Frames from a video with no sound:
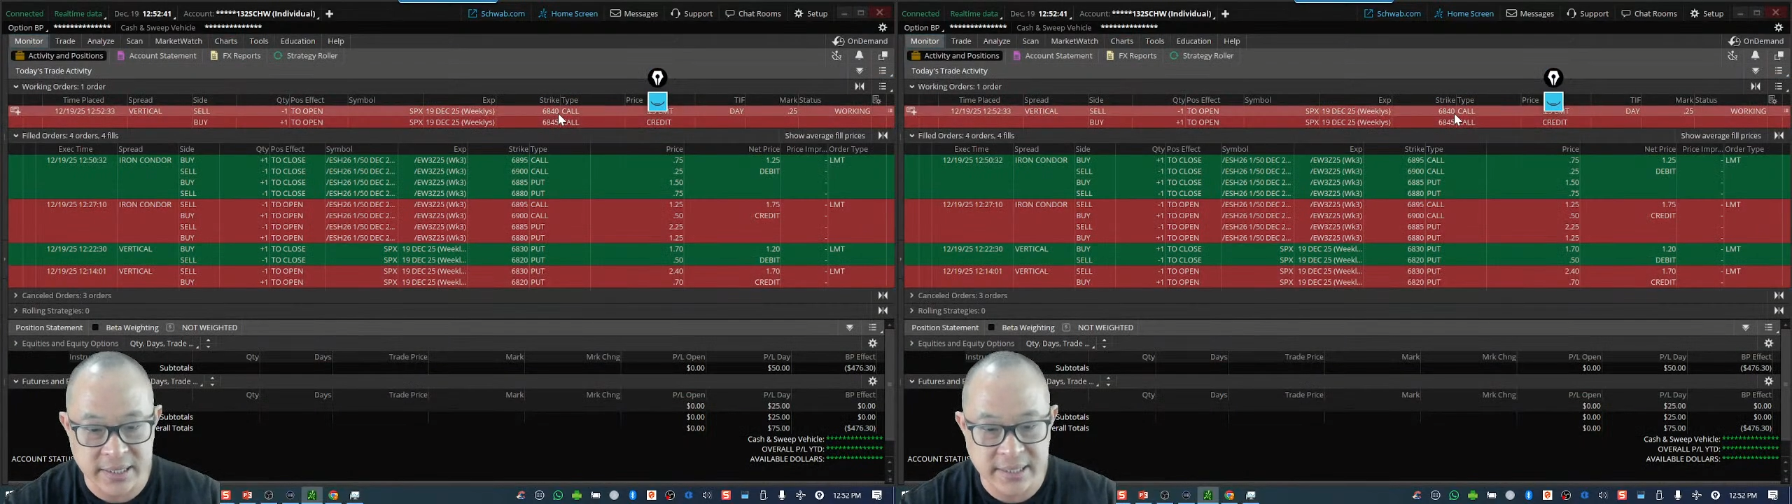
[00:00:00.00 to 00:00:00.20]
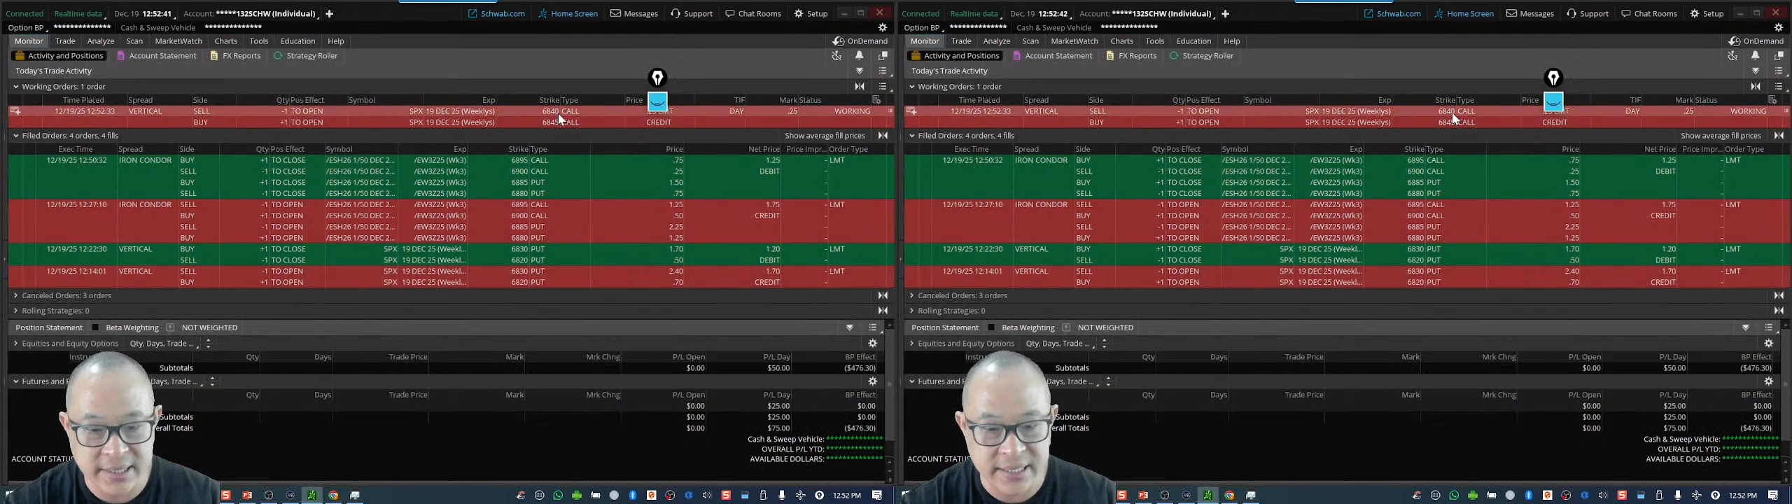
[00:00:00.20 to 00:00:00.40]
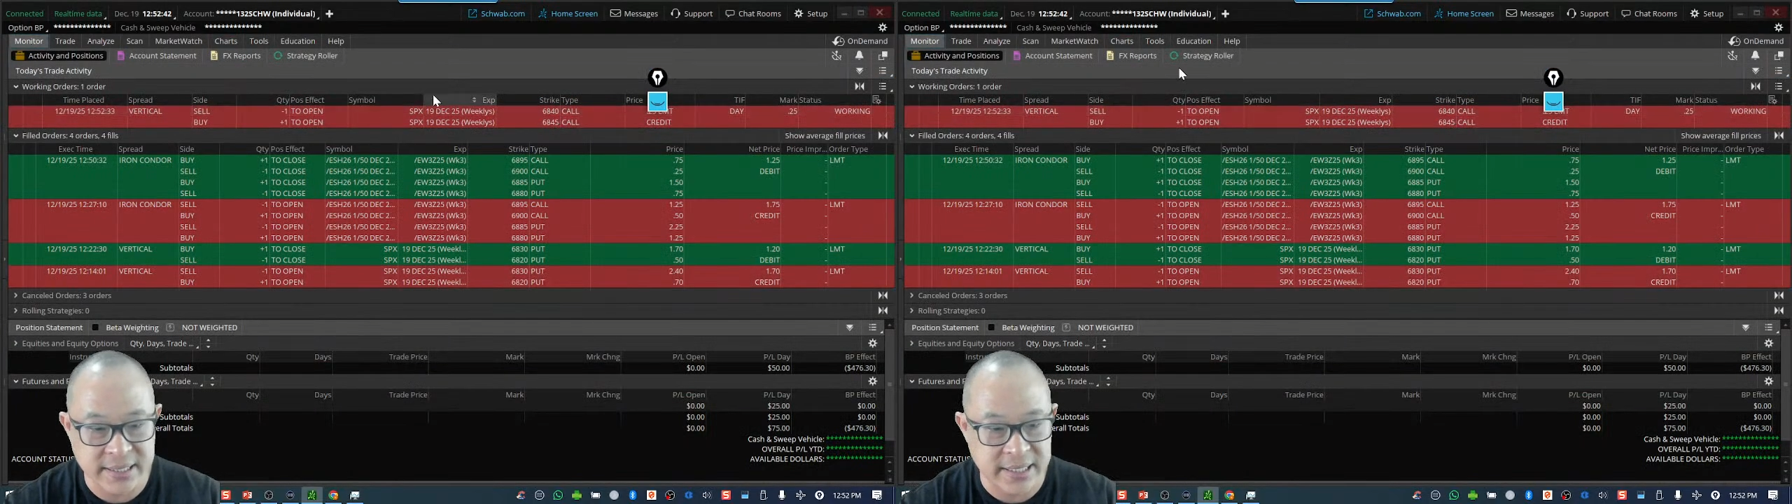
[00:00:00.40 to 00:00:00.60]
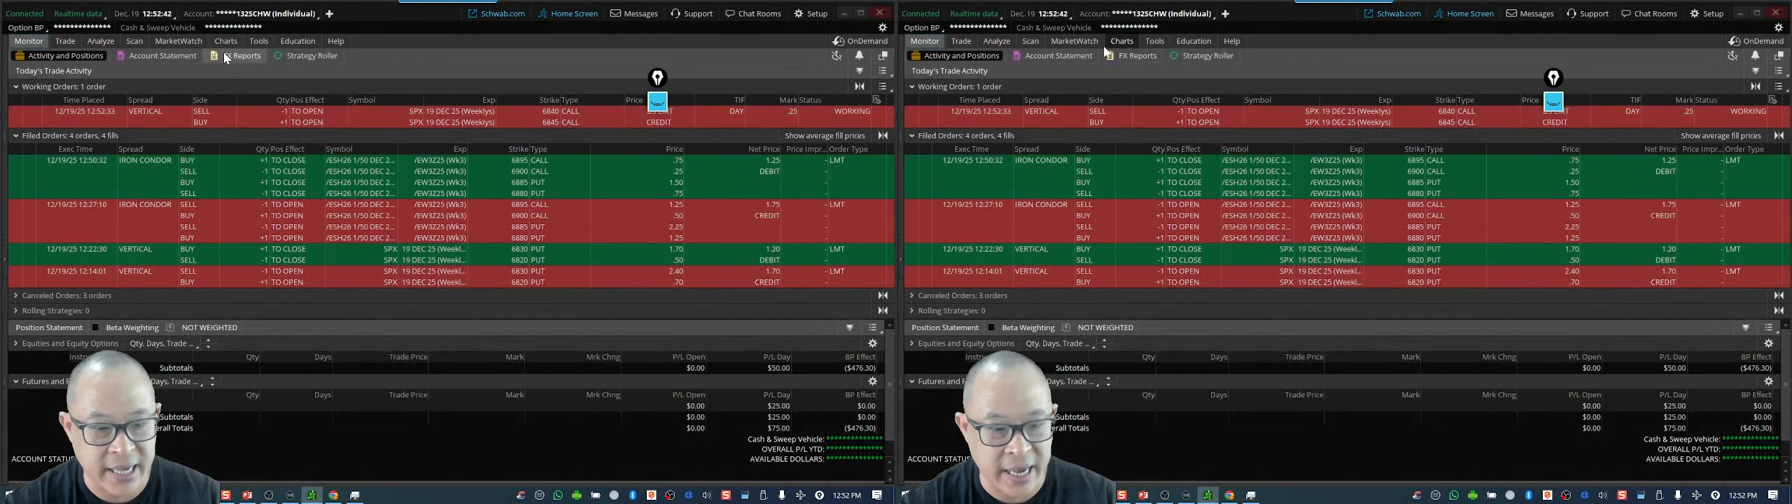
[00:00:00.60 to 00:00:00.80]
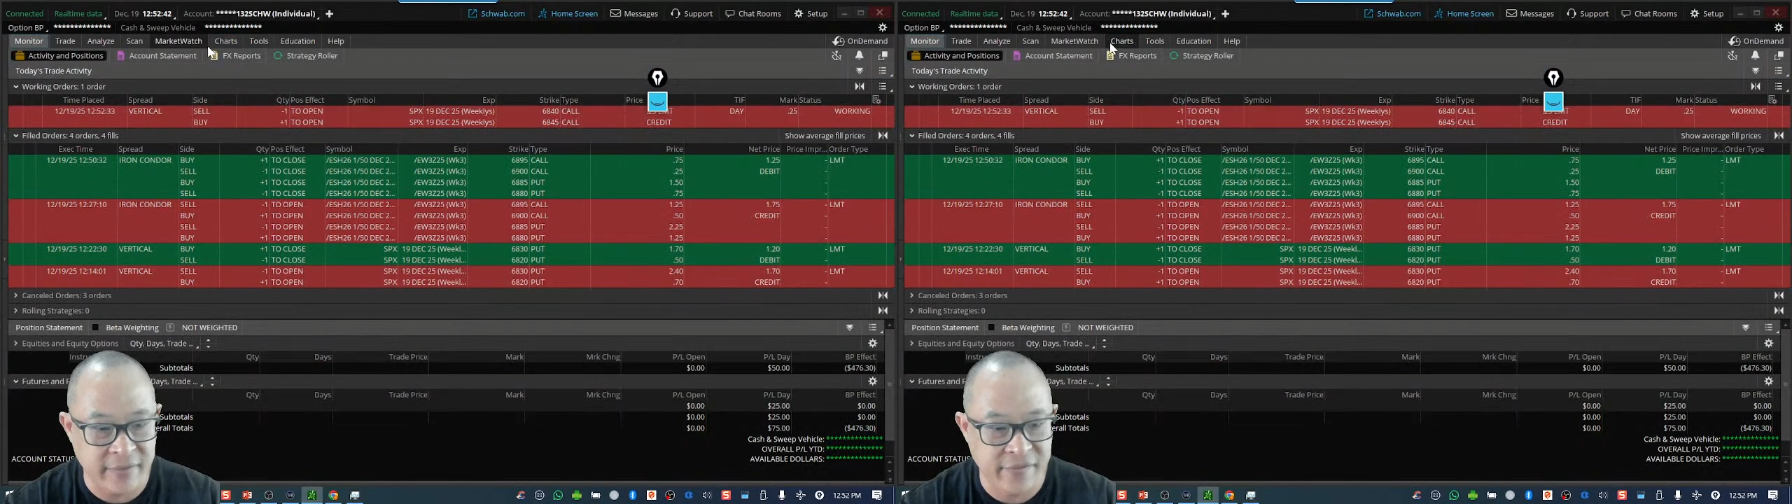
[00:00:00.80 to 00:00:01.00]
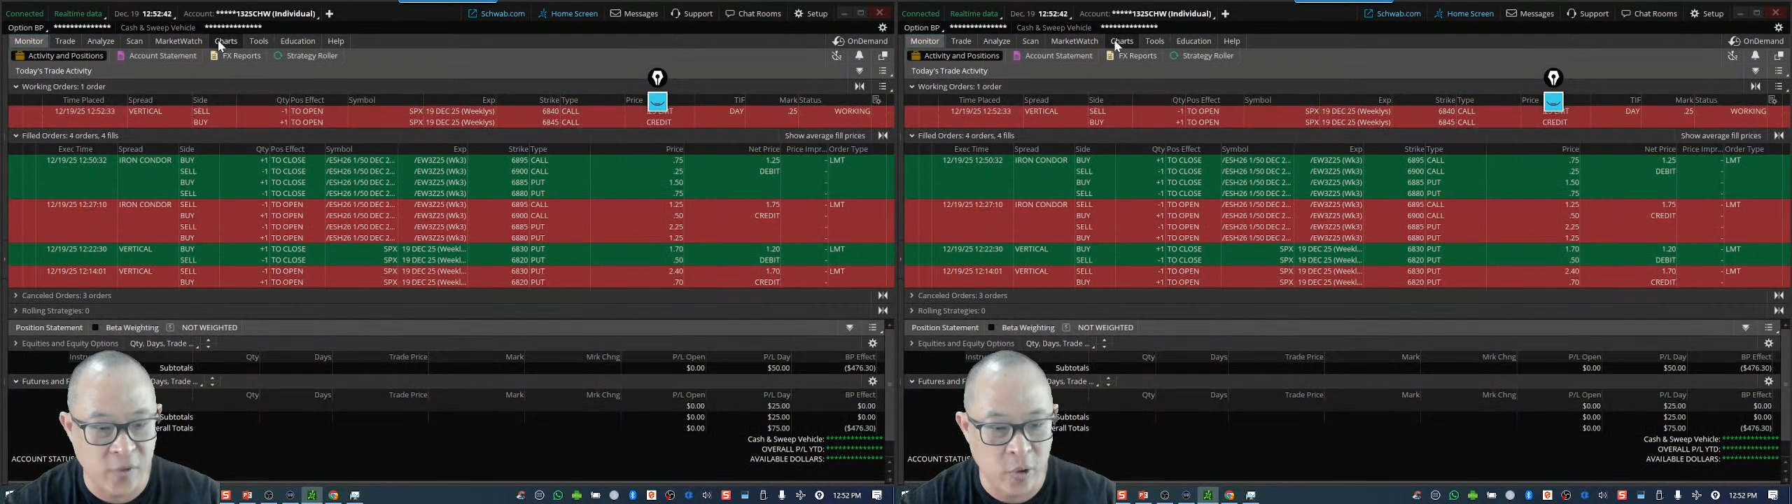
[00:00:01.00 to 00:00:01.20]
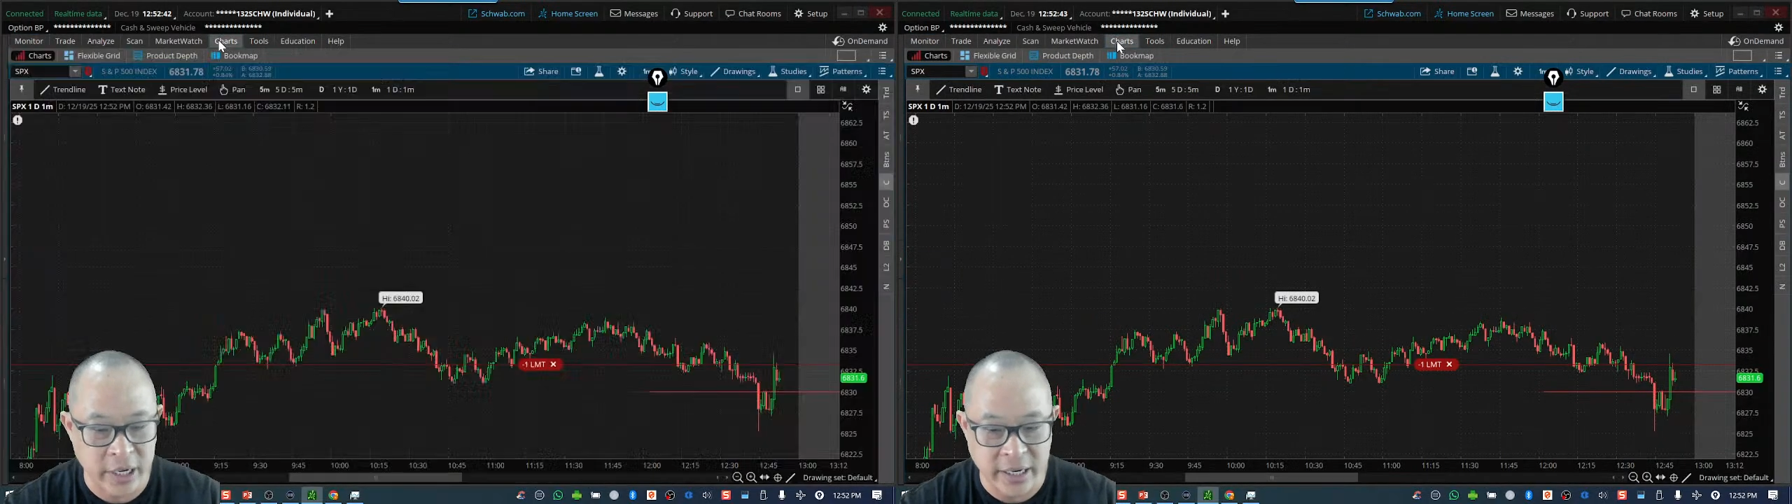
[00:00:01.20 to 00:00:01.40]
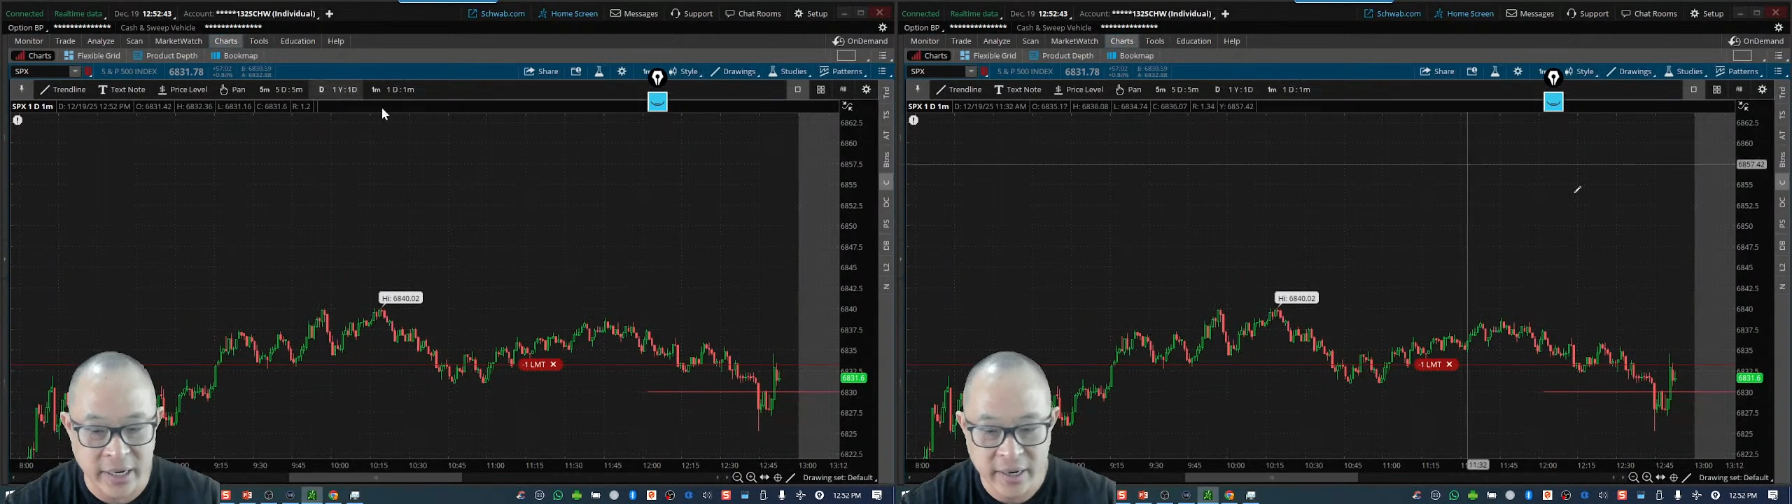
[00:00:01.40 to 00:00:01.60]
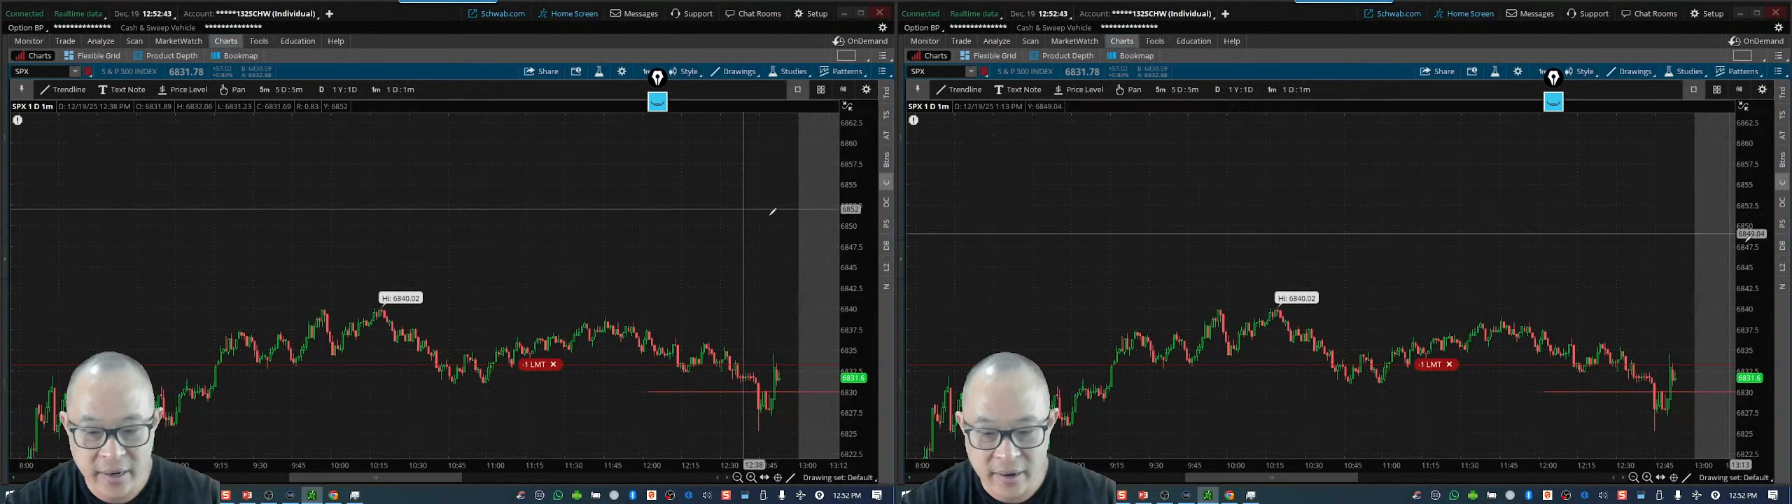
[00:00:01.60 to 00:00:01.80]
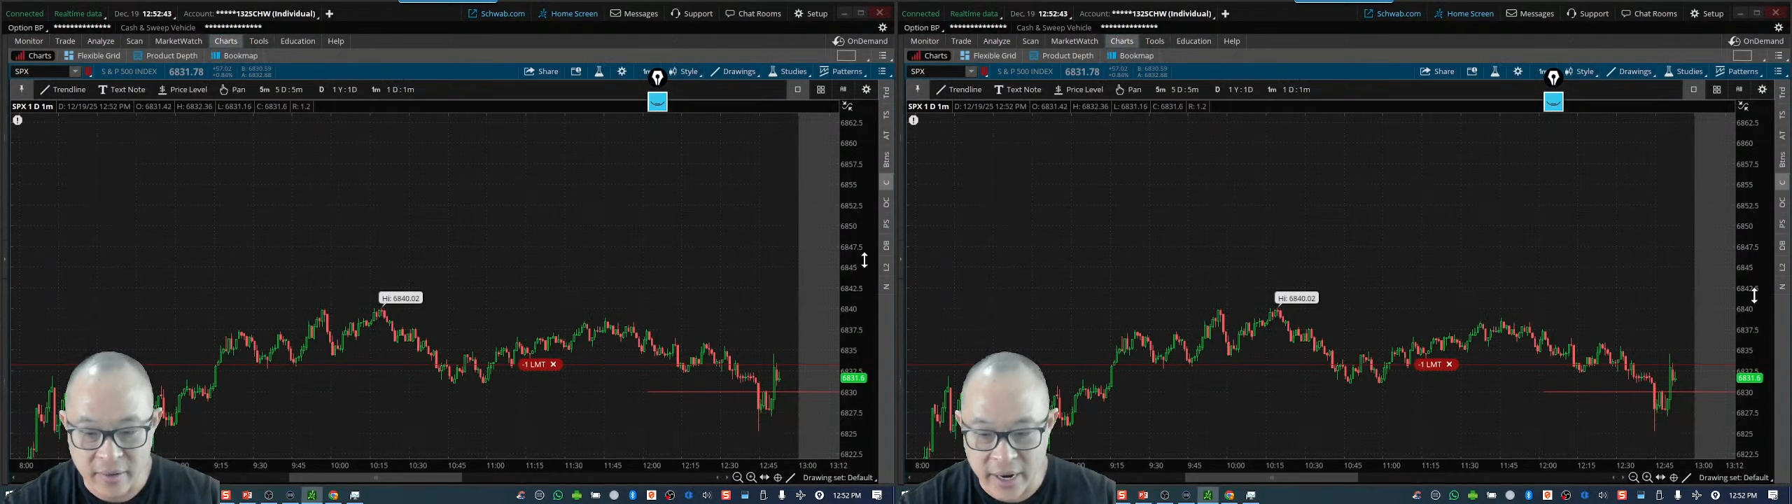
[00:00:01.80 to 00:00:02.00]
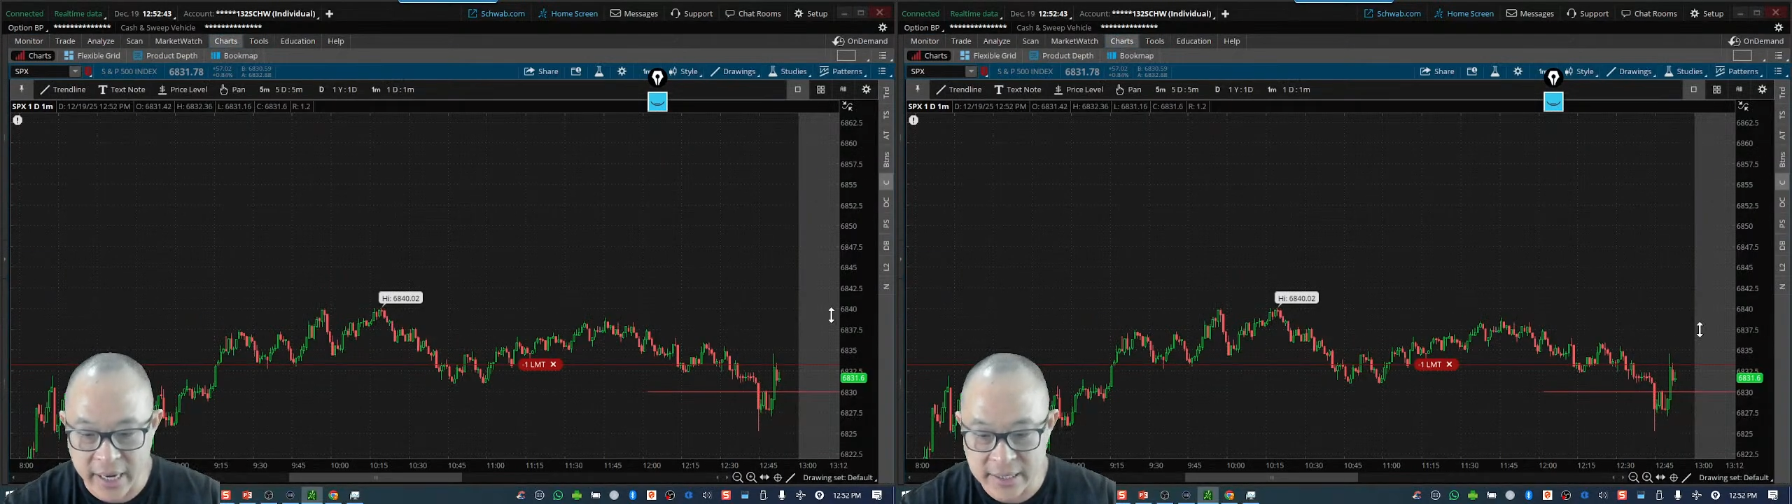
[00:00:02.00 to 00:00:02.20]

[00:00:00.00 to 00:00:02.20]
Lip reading: 68.40, right?